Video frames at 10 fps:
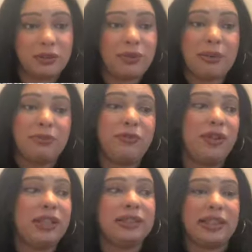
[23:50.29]
right
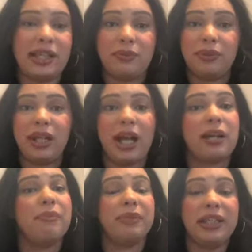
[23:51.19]
before exam, we kind
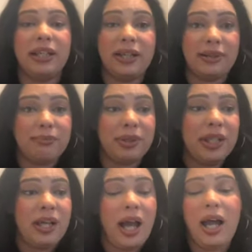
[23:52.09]
of meet up
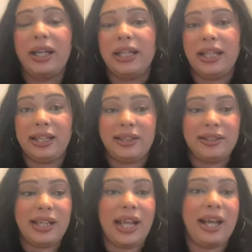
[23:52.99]
again